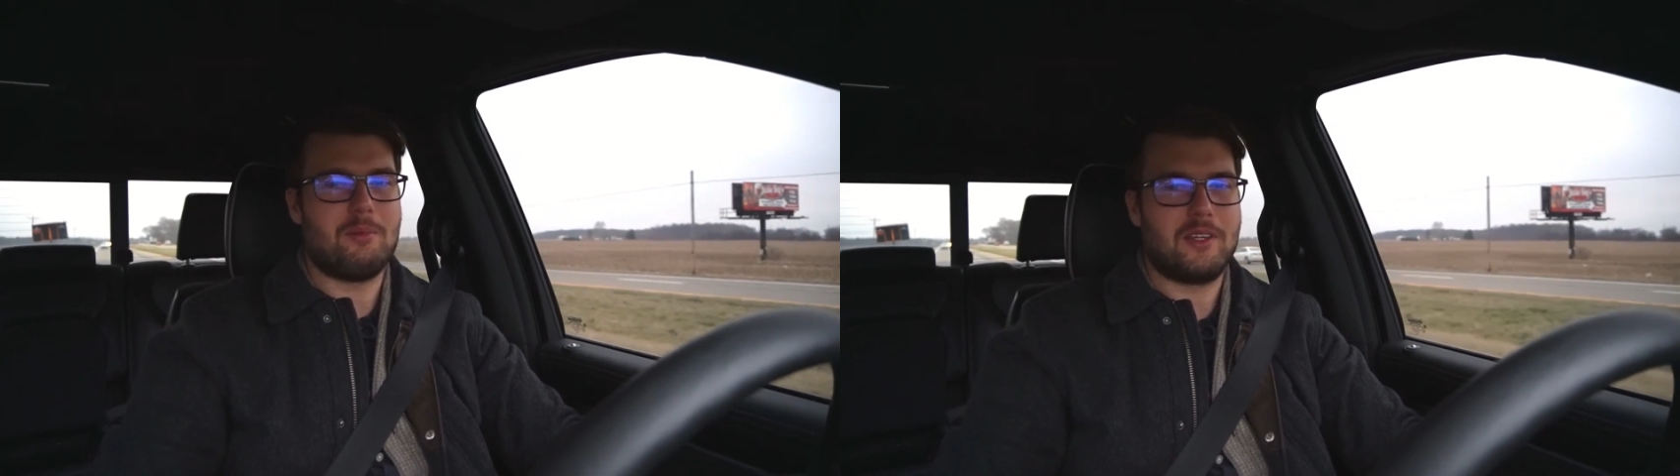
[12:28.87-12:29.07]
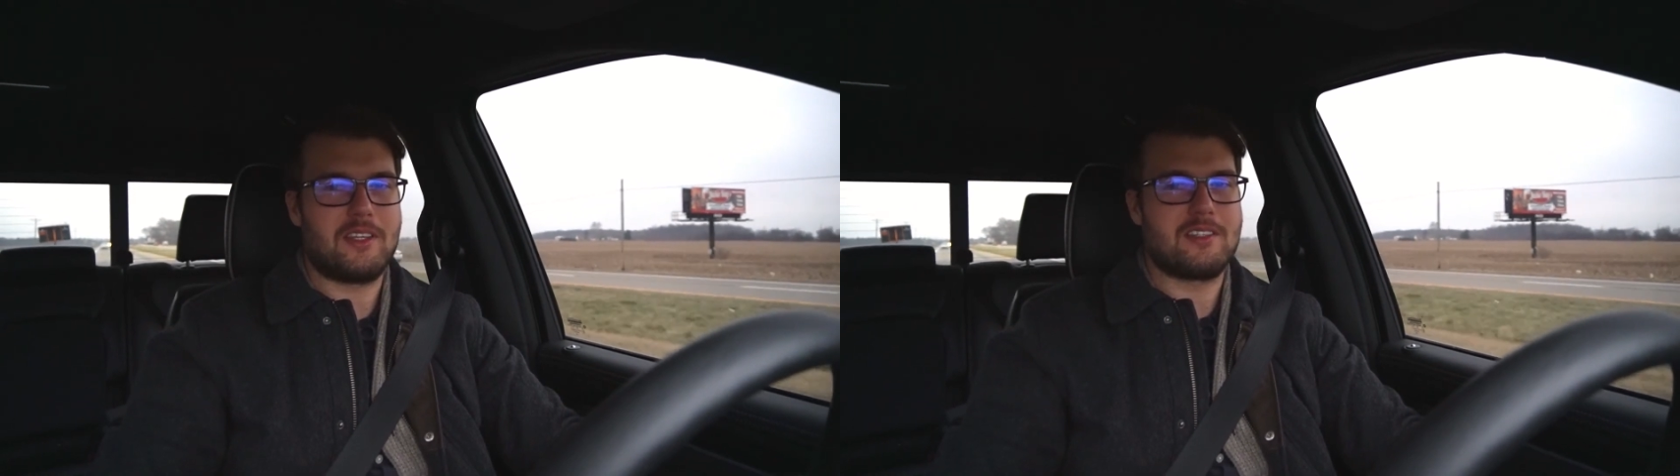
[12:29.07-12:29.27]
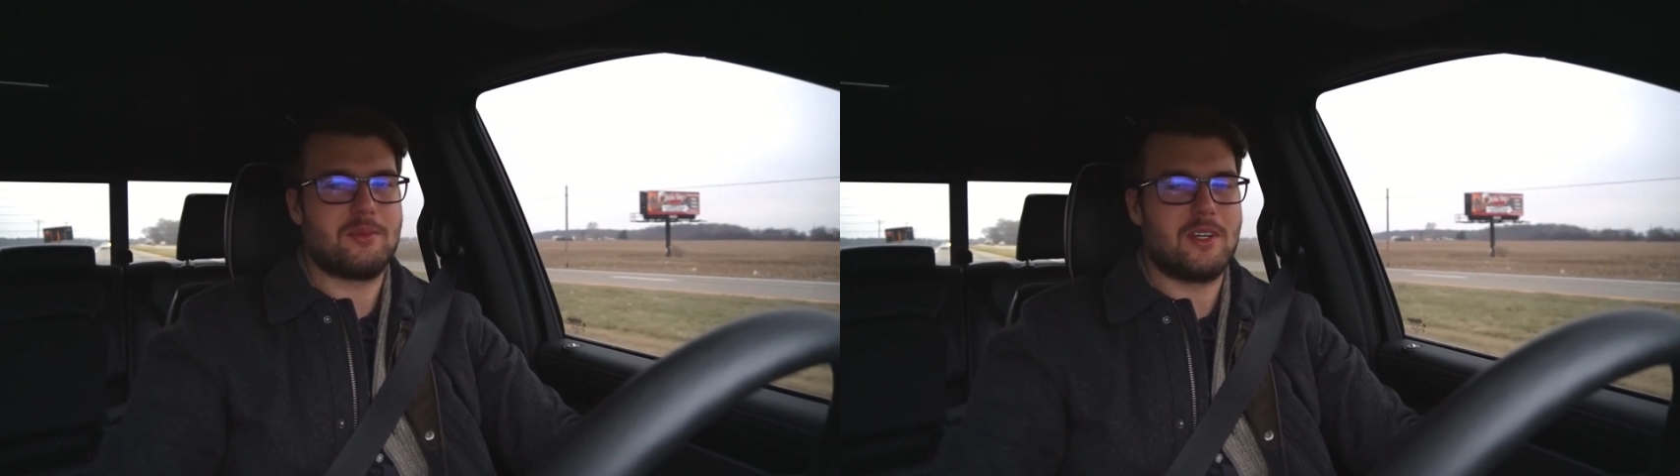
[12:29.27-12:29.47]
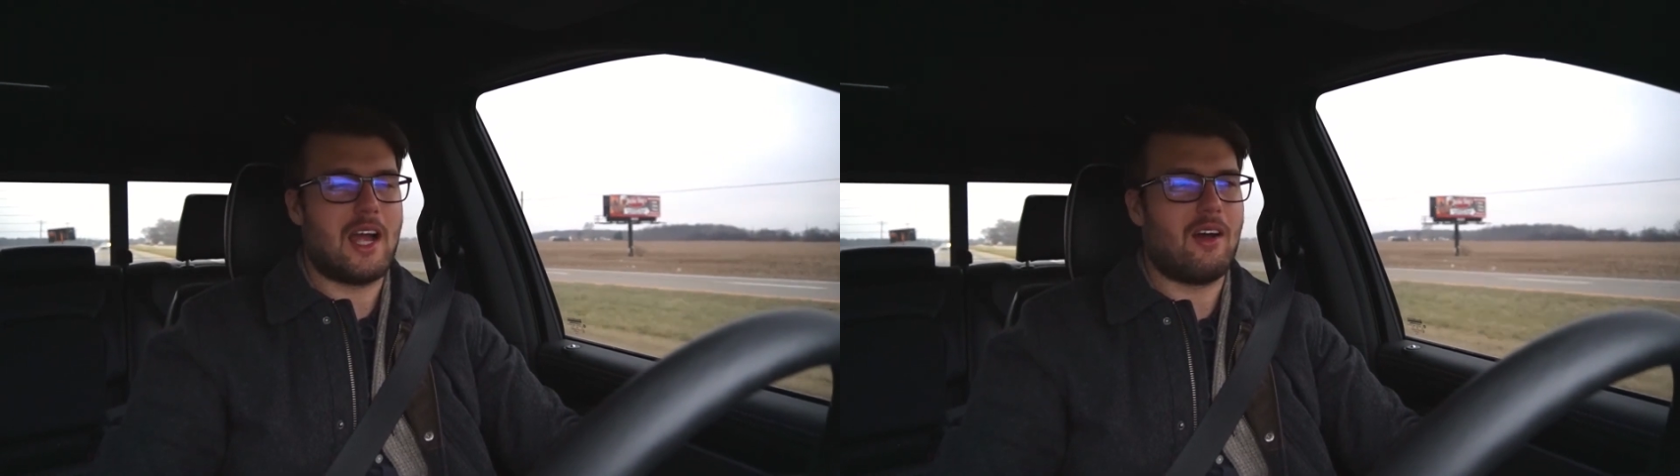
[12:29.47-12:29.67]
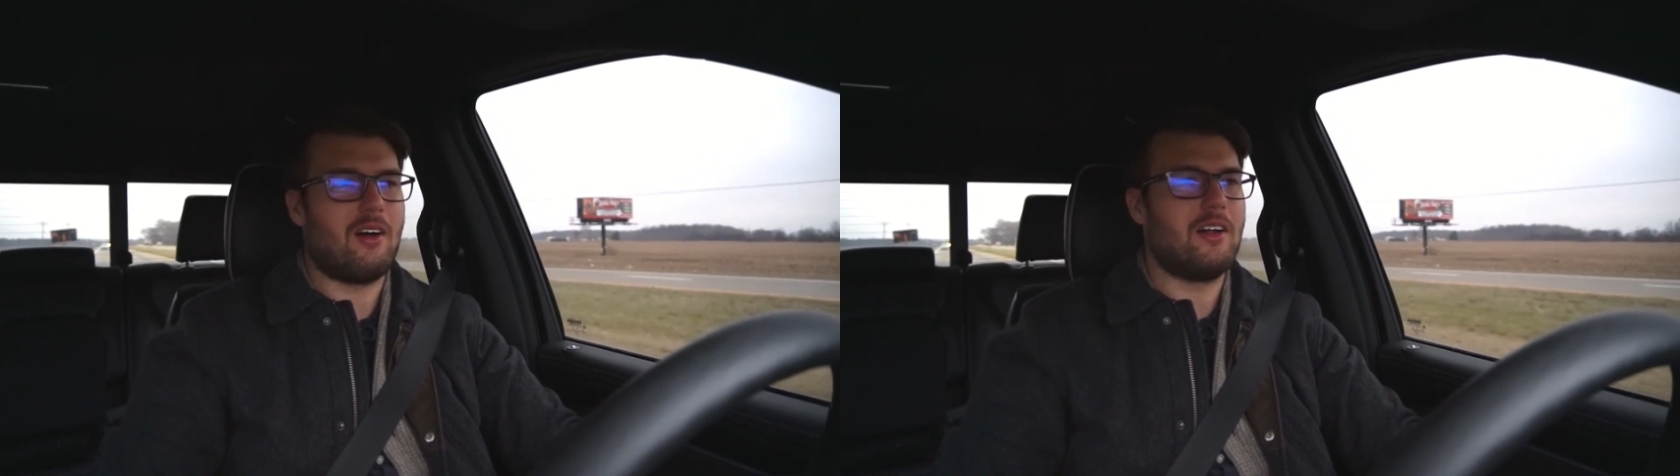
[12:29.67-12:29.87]
put this one
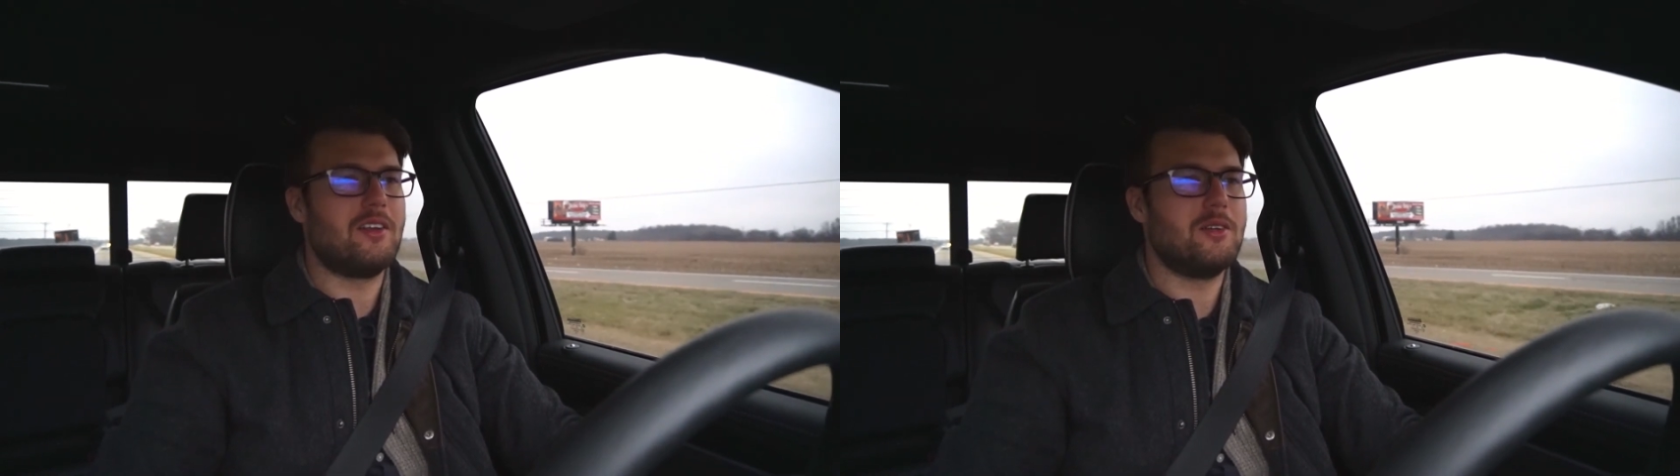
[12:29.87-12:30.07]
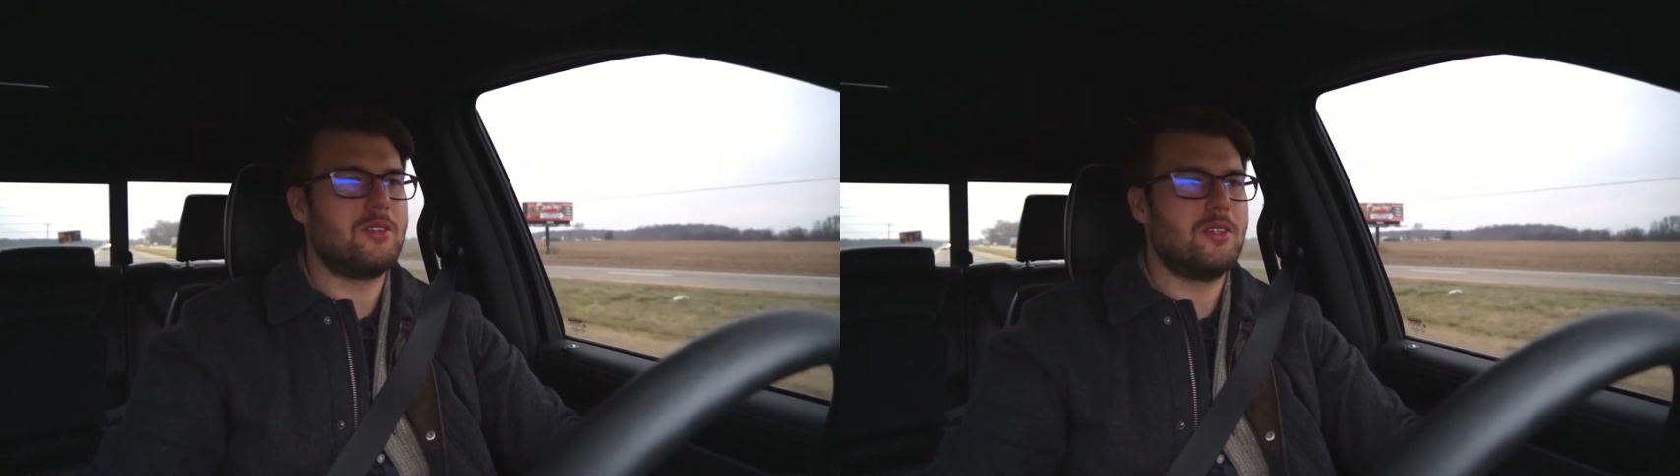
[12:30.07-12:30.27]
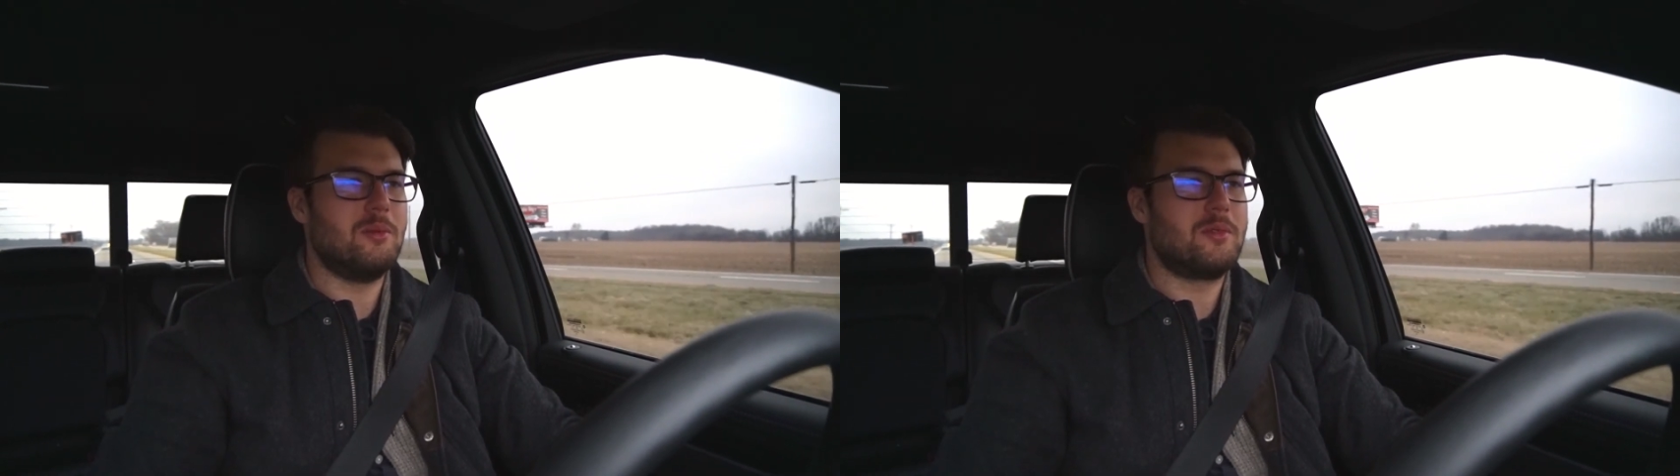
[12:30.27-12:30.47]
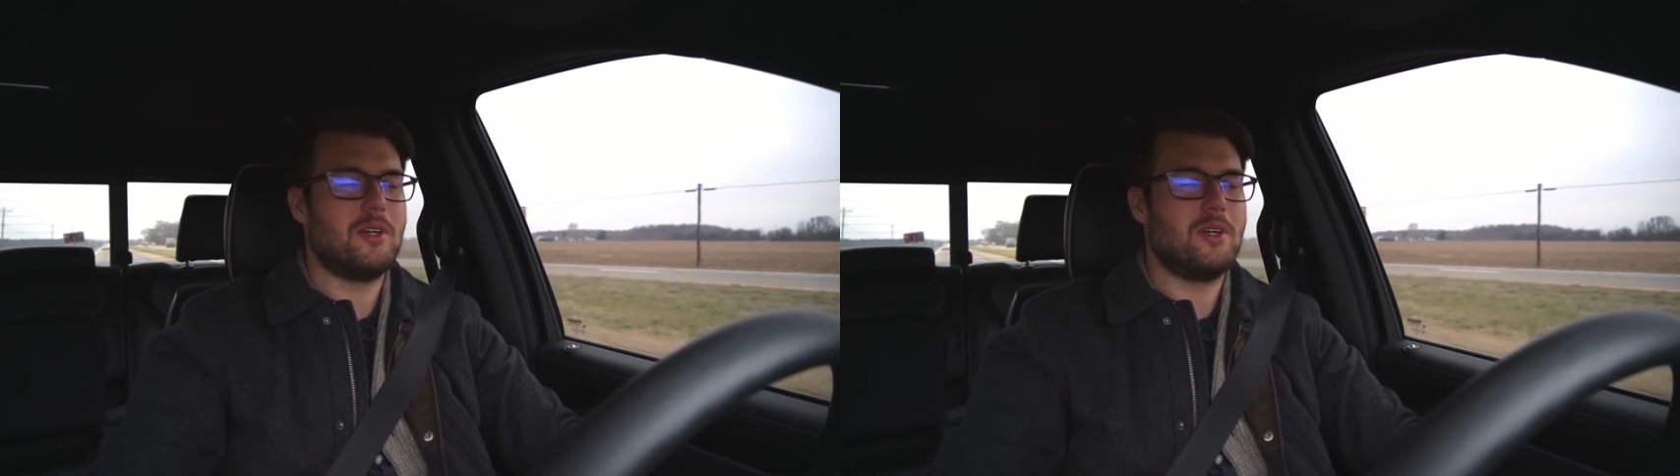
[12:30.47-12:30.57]
out on YouTube.